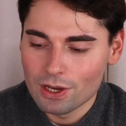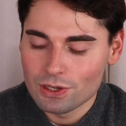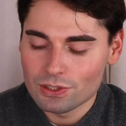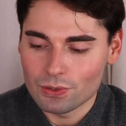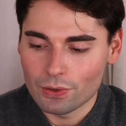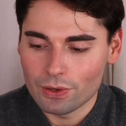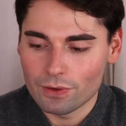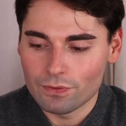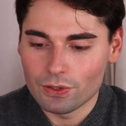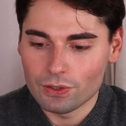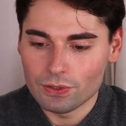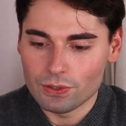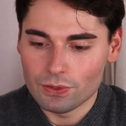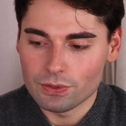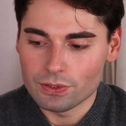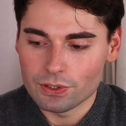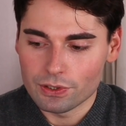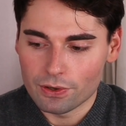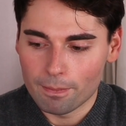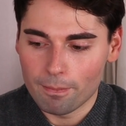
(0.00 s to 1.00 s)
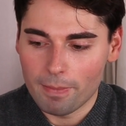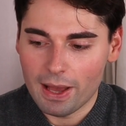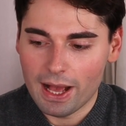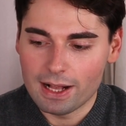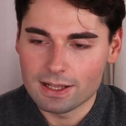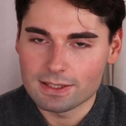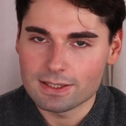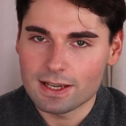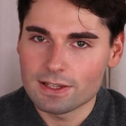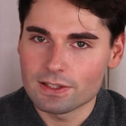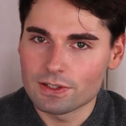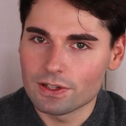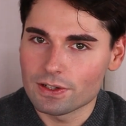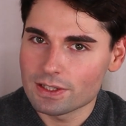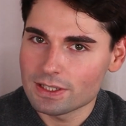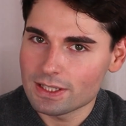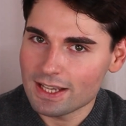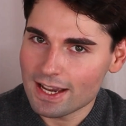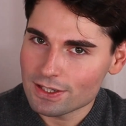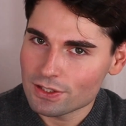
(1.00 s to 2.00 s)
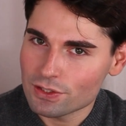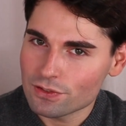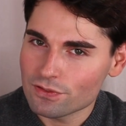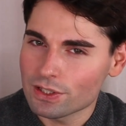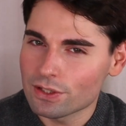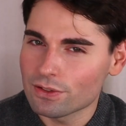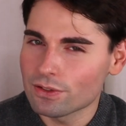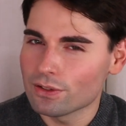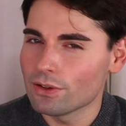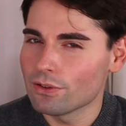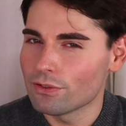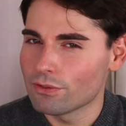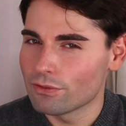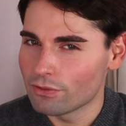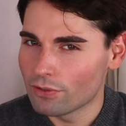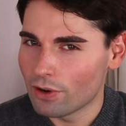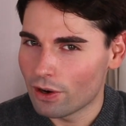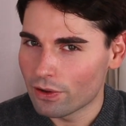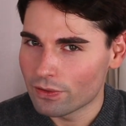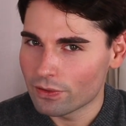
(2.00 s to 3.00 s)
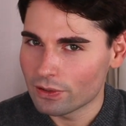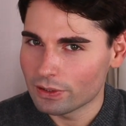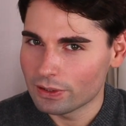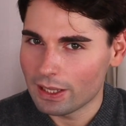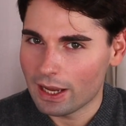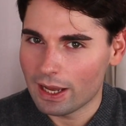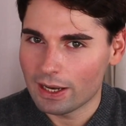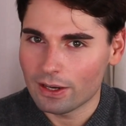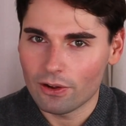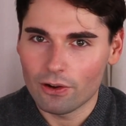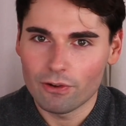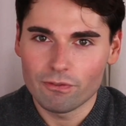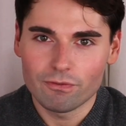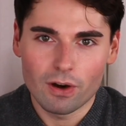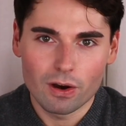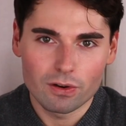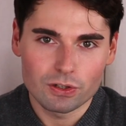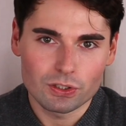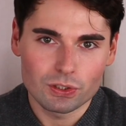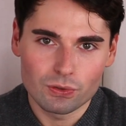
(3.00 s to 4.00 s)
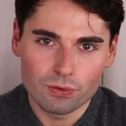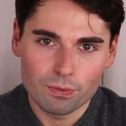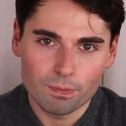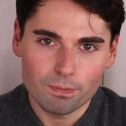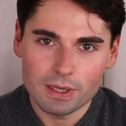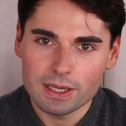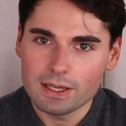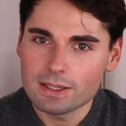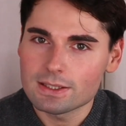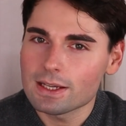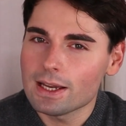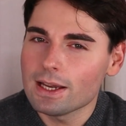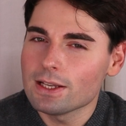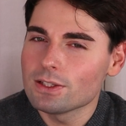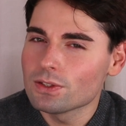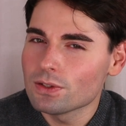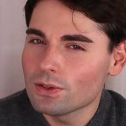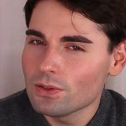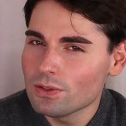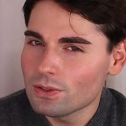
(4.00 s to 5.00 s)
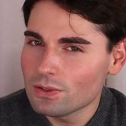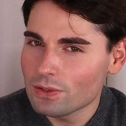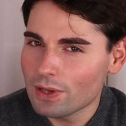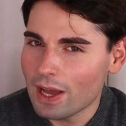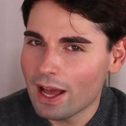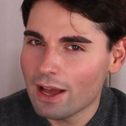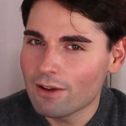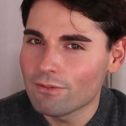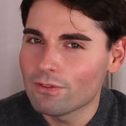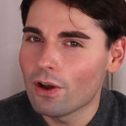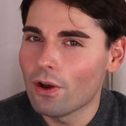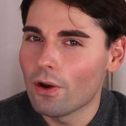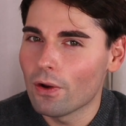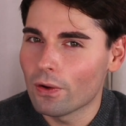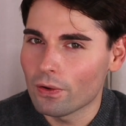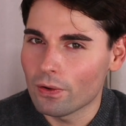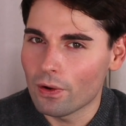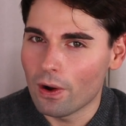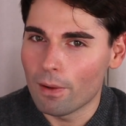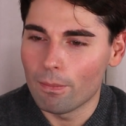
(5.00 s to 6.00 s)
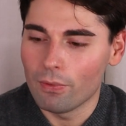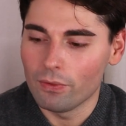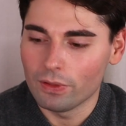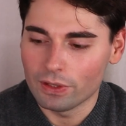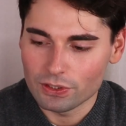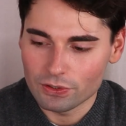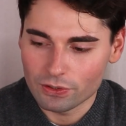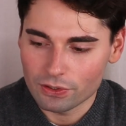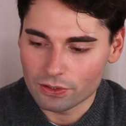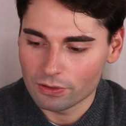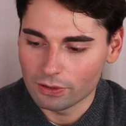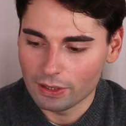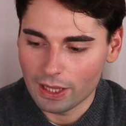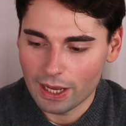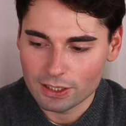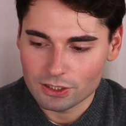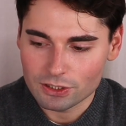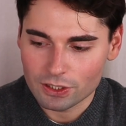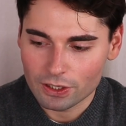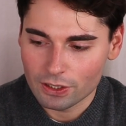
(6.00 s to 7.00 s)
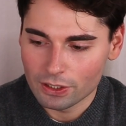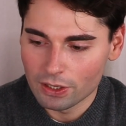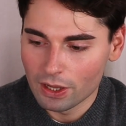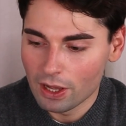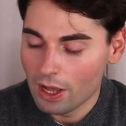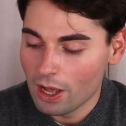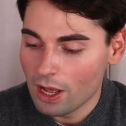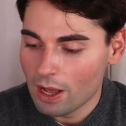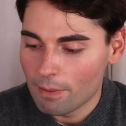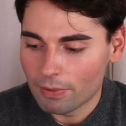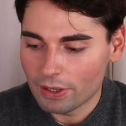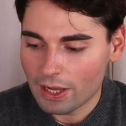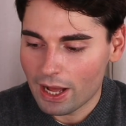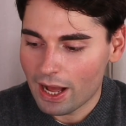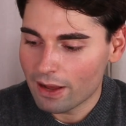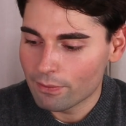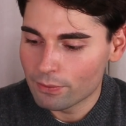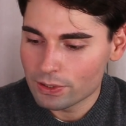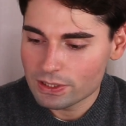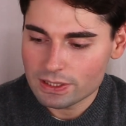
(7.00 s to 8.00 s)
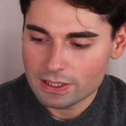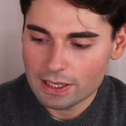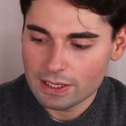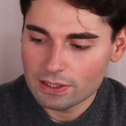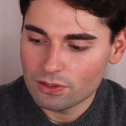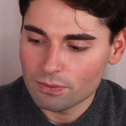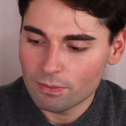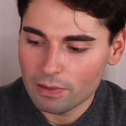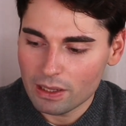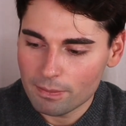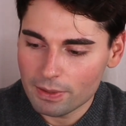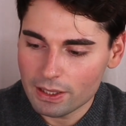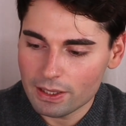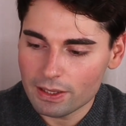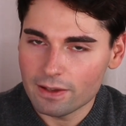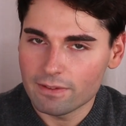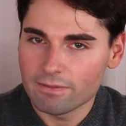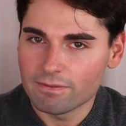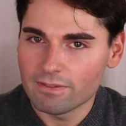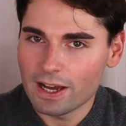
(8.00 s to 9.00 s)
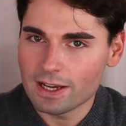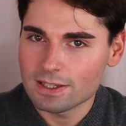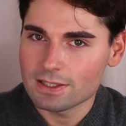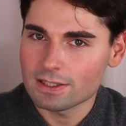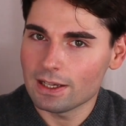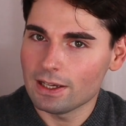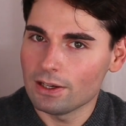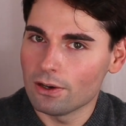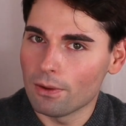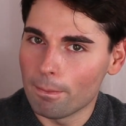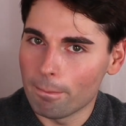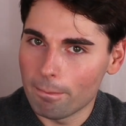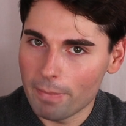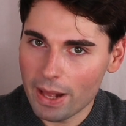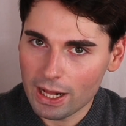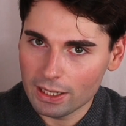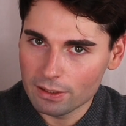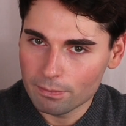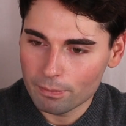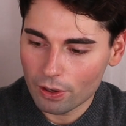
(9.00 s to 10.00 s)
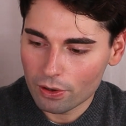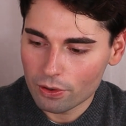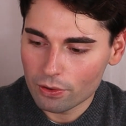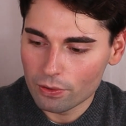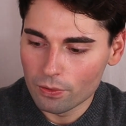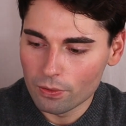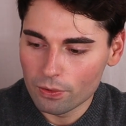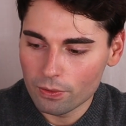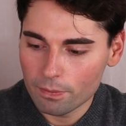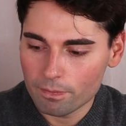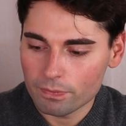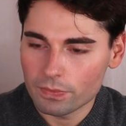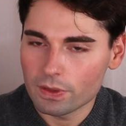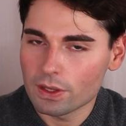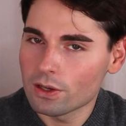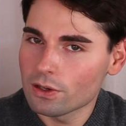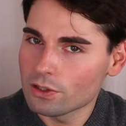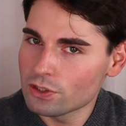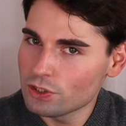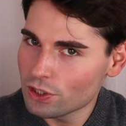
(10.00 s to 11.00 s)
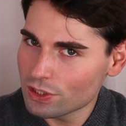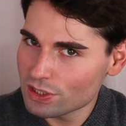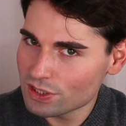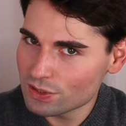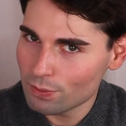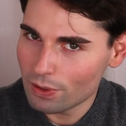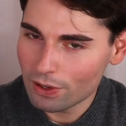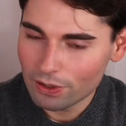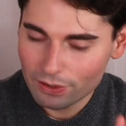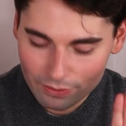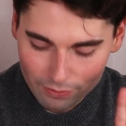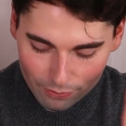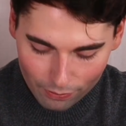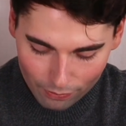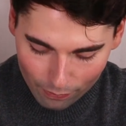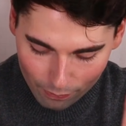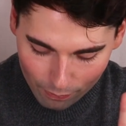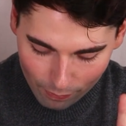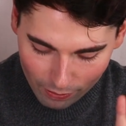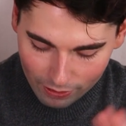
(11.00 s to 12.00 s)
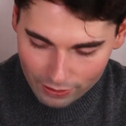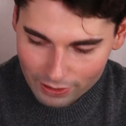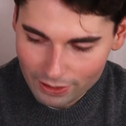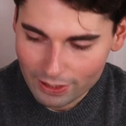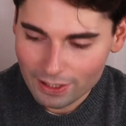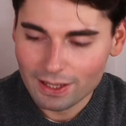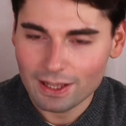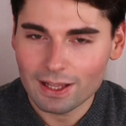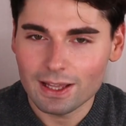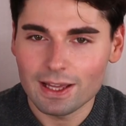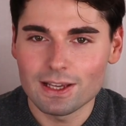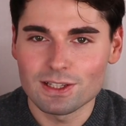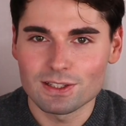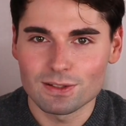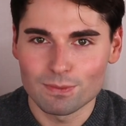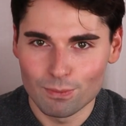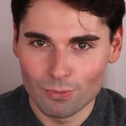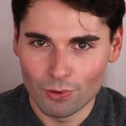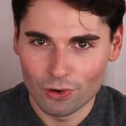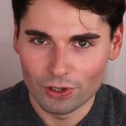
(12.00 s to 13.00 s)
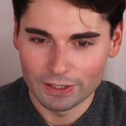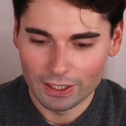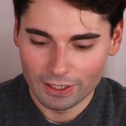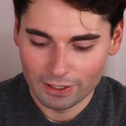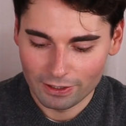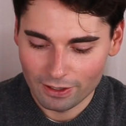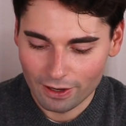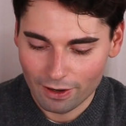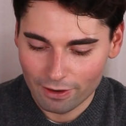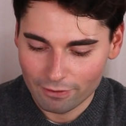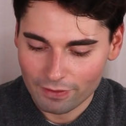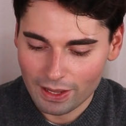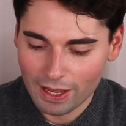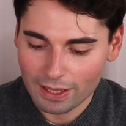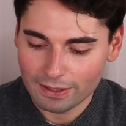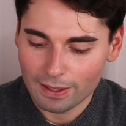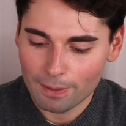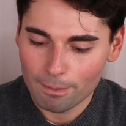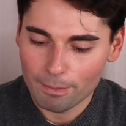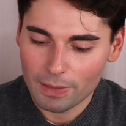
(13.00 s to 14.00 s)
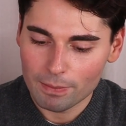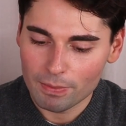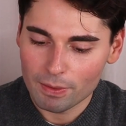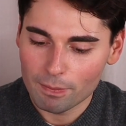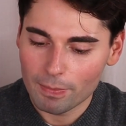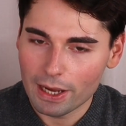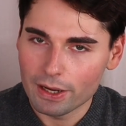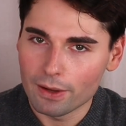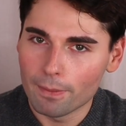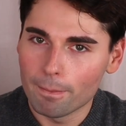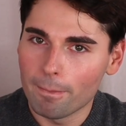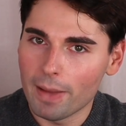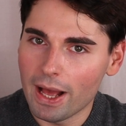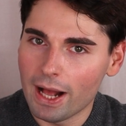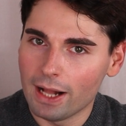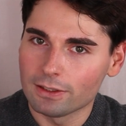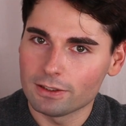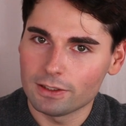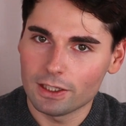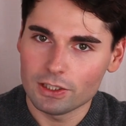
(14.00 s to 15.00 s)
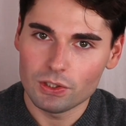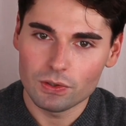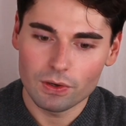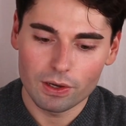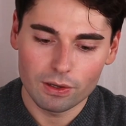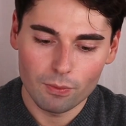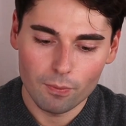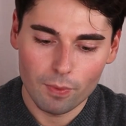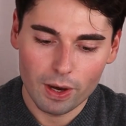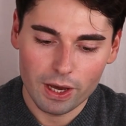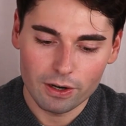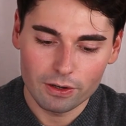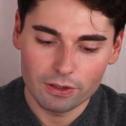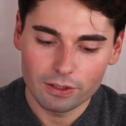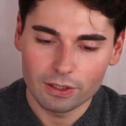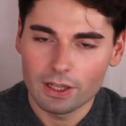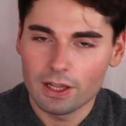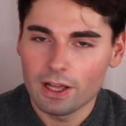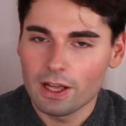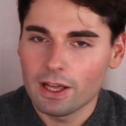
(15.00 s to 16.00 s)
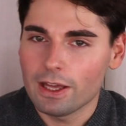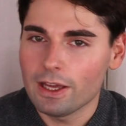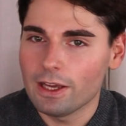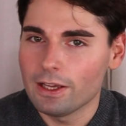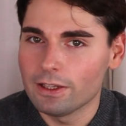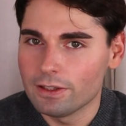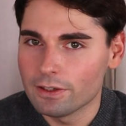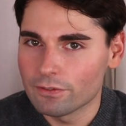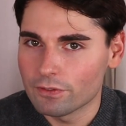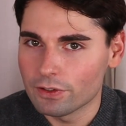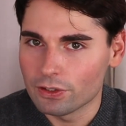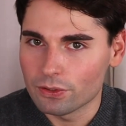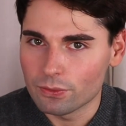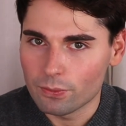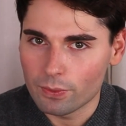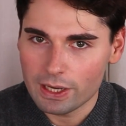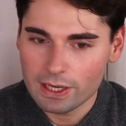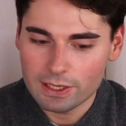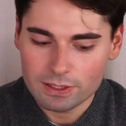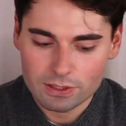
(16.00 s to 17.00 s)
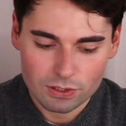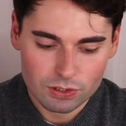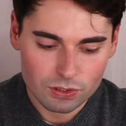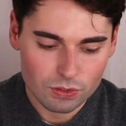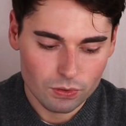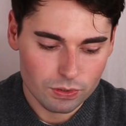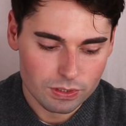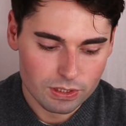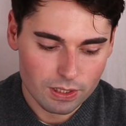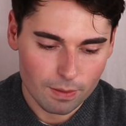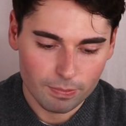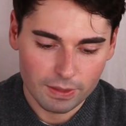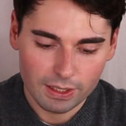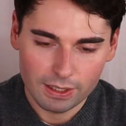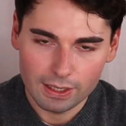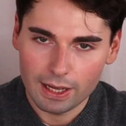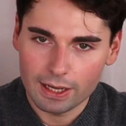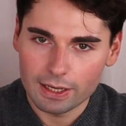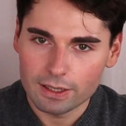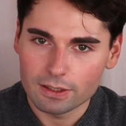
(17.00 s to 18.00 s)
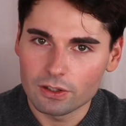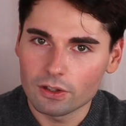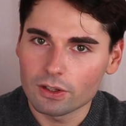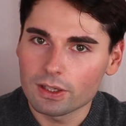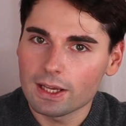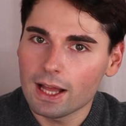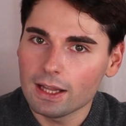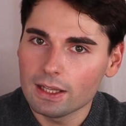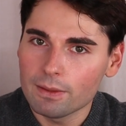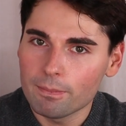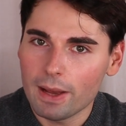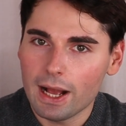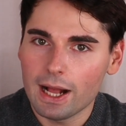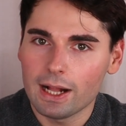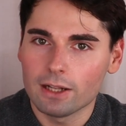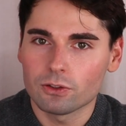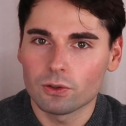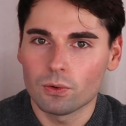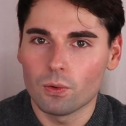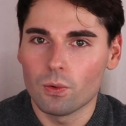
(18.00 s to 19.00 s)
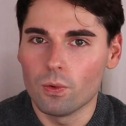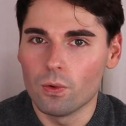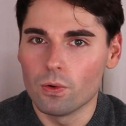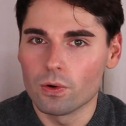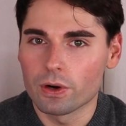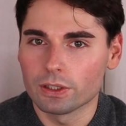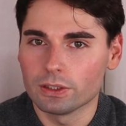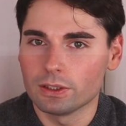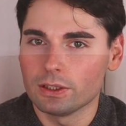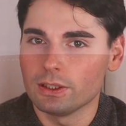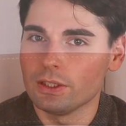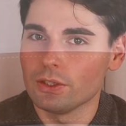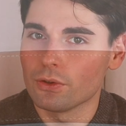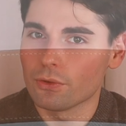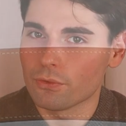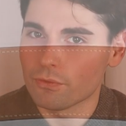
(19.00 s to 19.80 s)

So, if you use your belts as an accessory rather than a functional piece, it's good to have a couple in your collection. But I would say to maybe invest in a belt buckle, just one, one is more than enough and then maybe buy a belt that you can wear in different ways so something like the Kelly belt or the